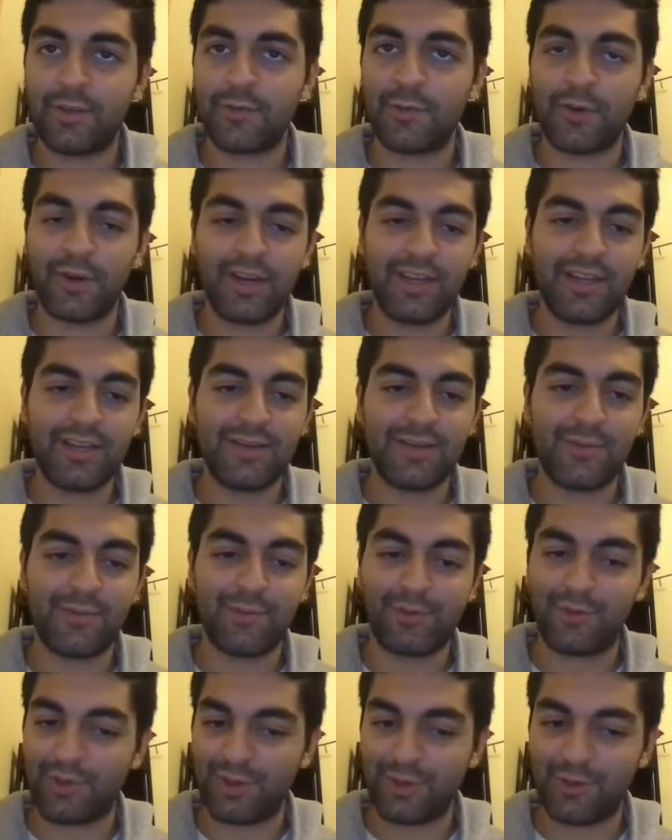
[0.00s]
Right?
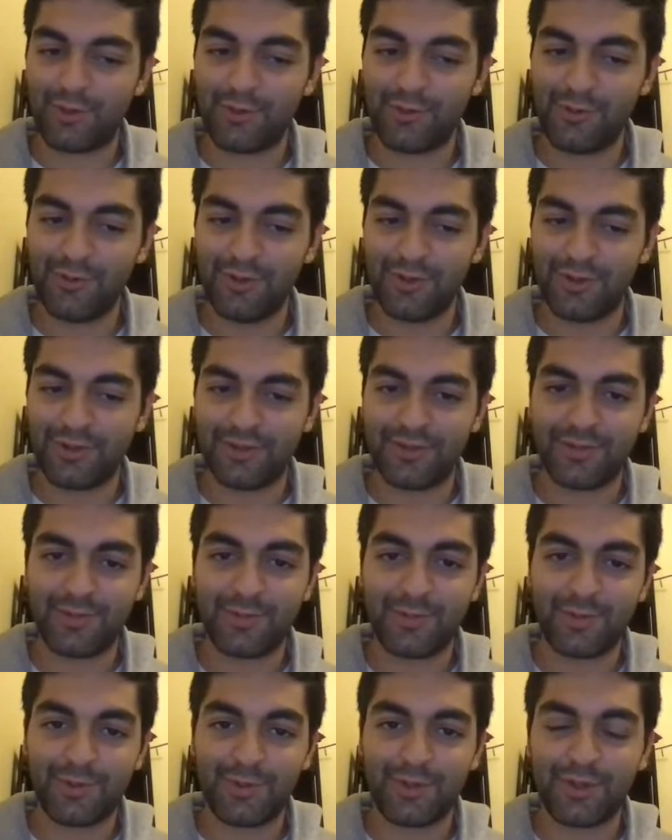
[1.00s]
Pretty cool.
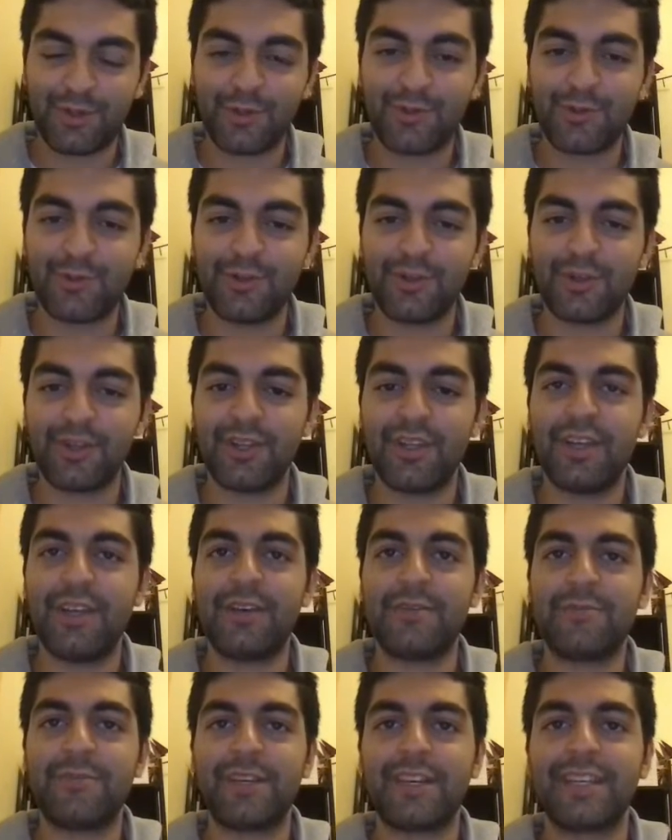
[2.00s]
Pretty cool.
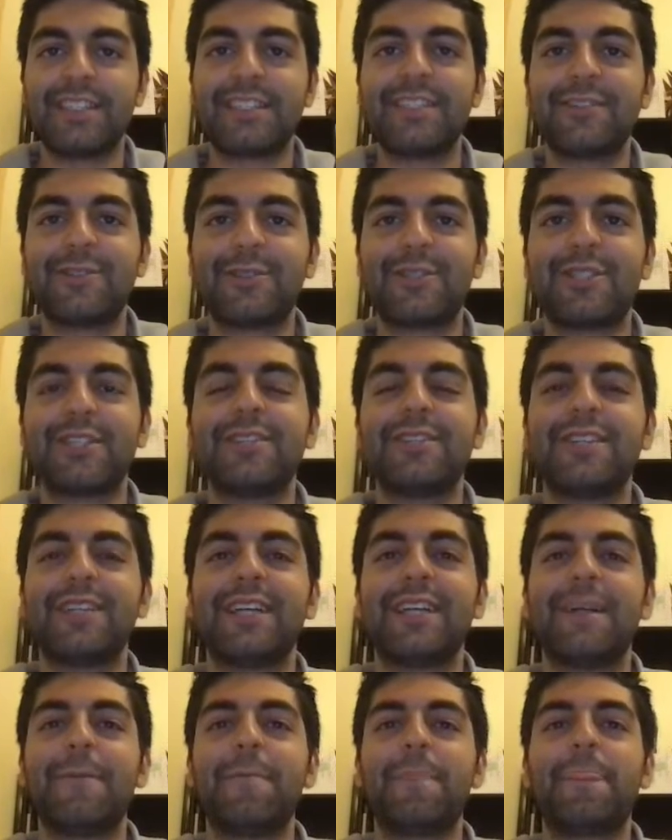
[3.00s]
Because you're still,
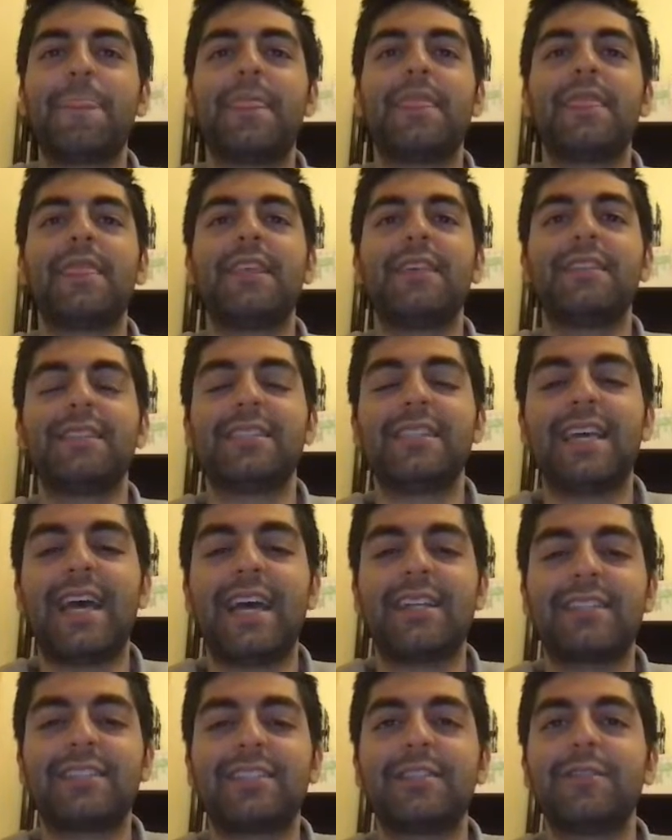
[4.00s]
the
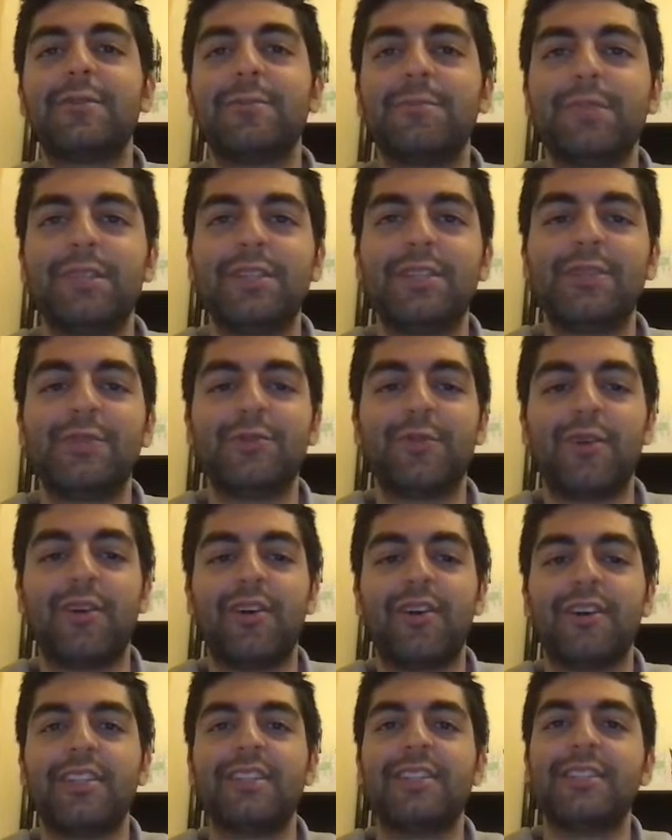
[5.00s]
stack still builds
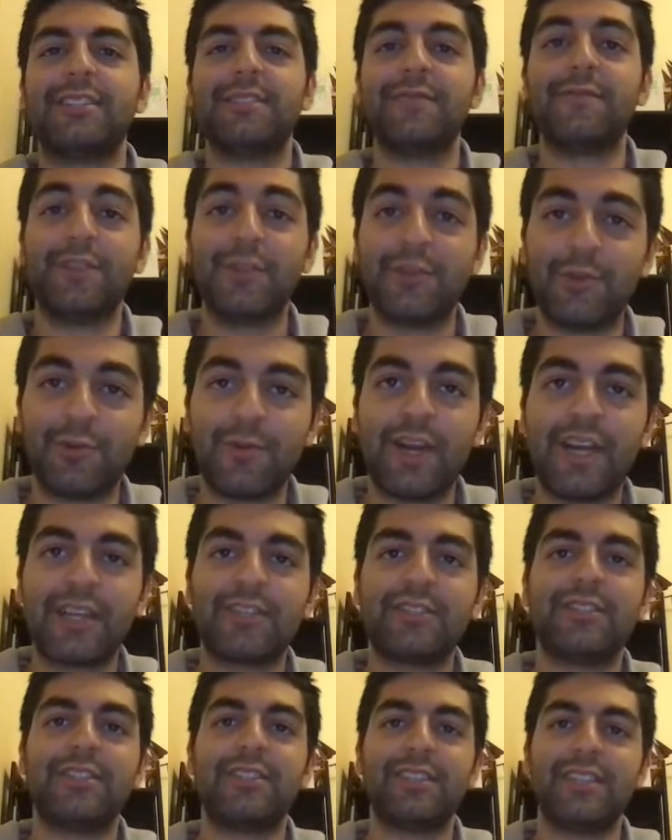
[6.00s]
regardless of the
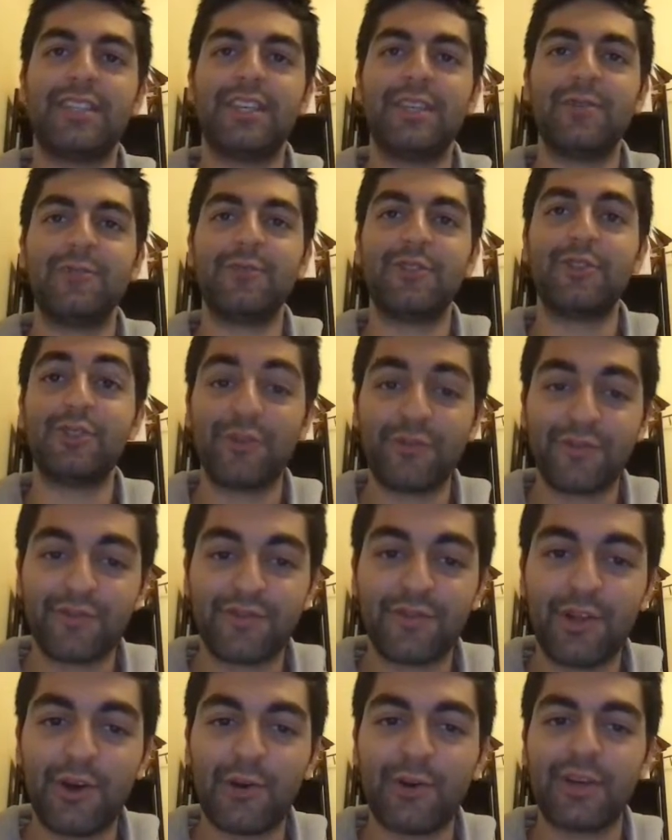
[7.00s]
direction in which you're
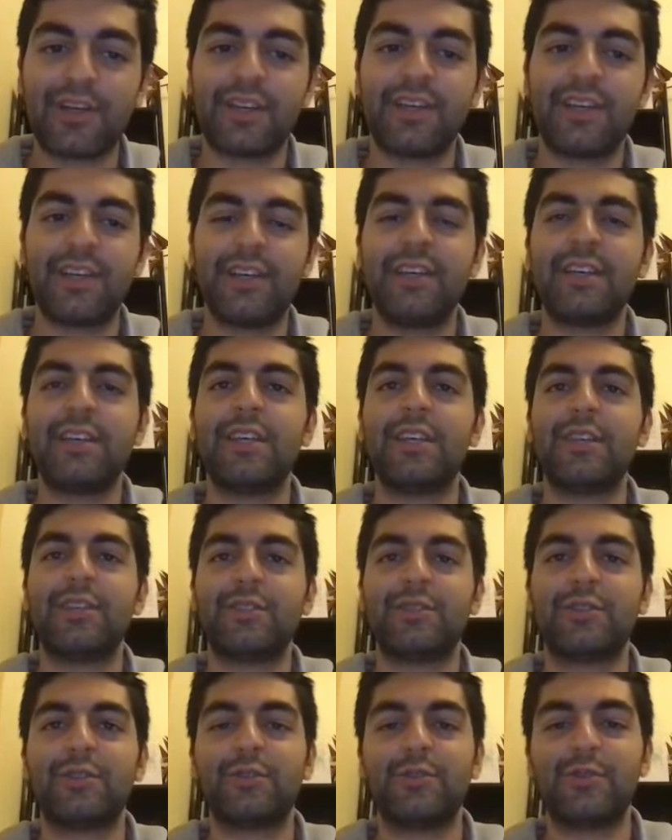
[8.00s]
flowing.
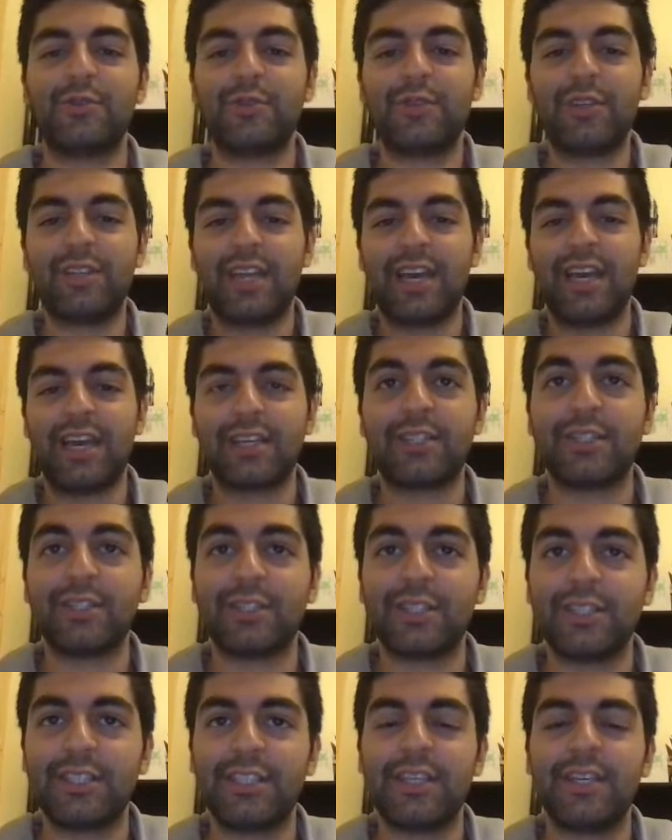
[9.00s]
So you can
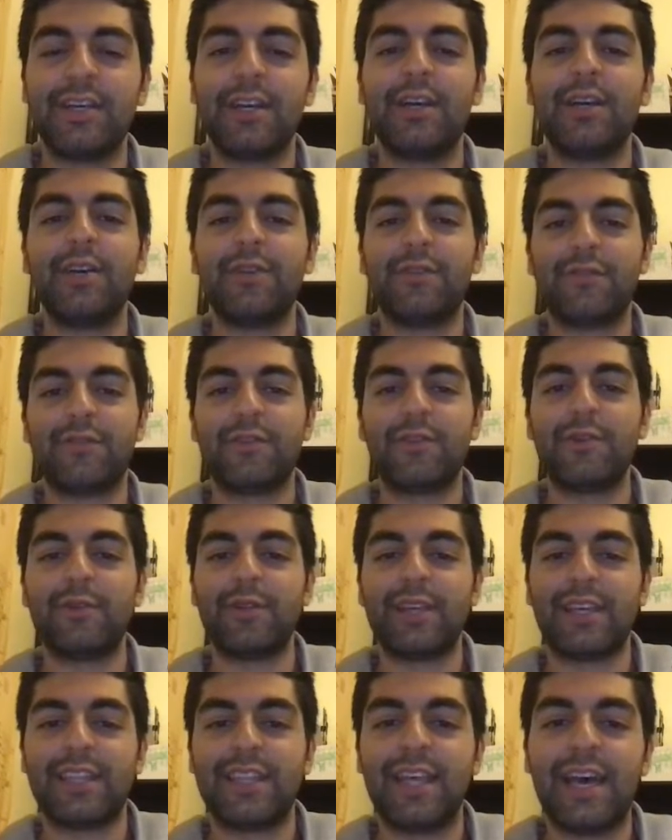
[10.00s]
actually flow
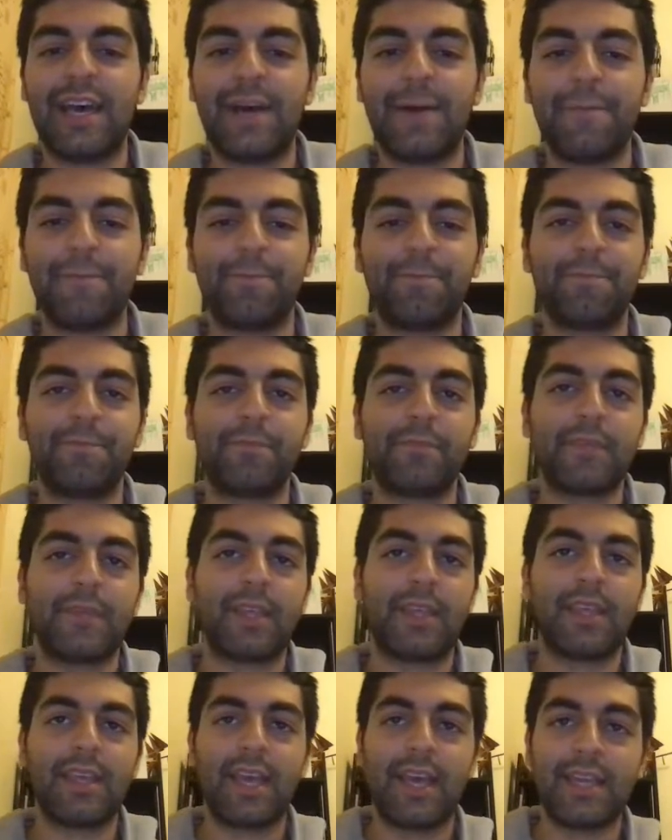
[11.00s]
like that.
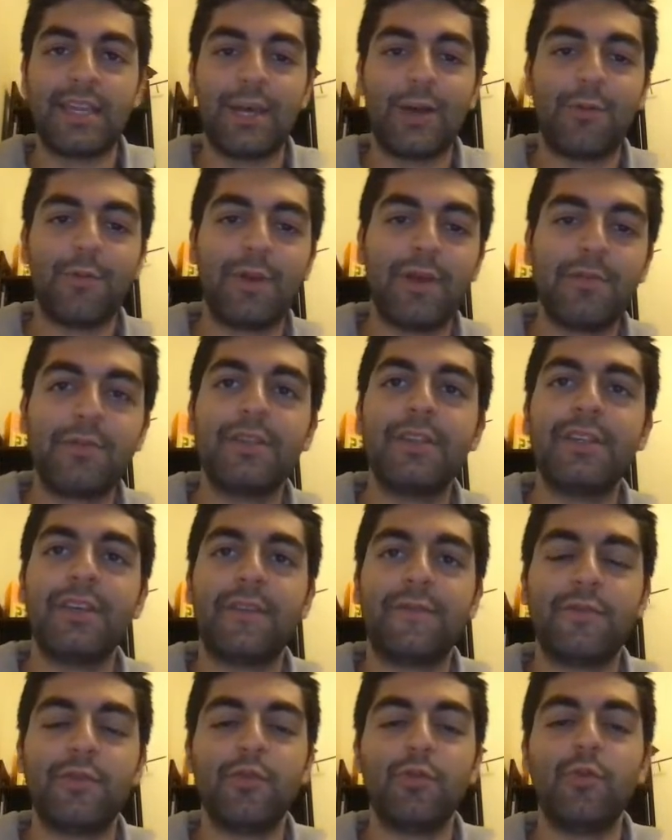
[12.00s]
And now maybe
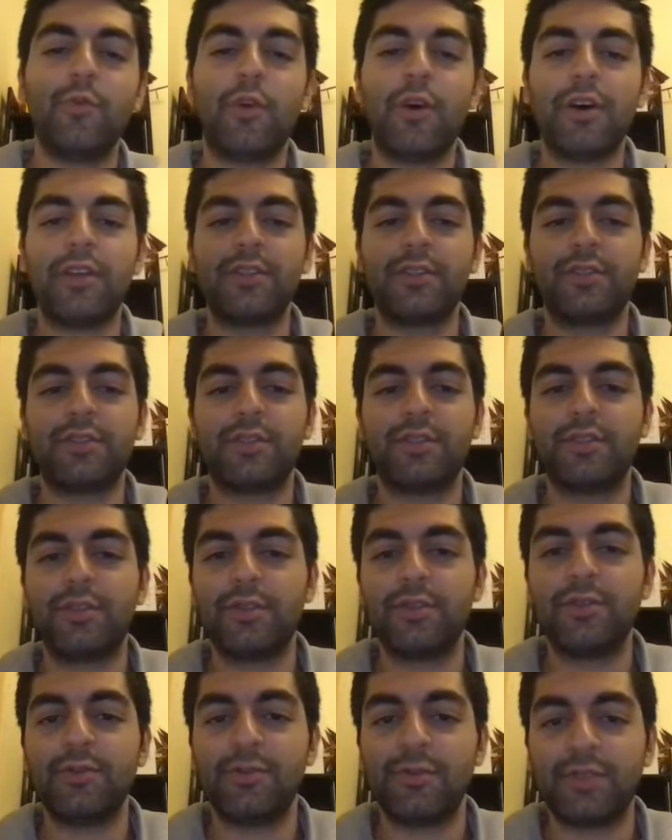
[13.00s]
if you want
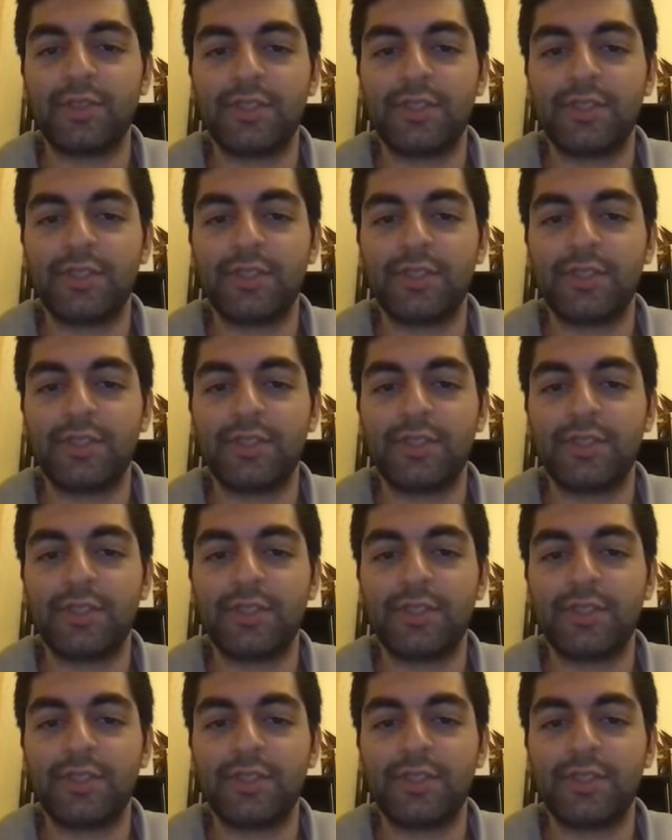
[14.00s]
to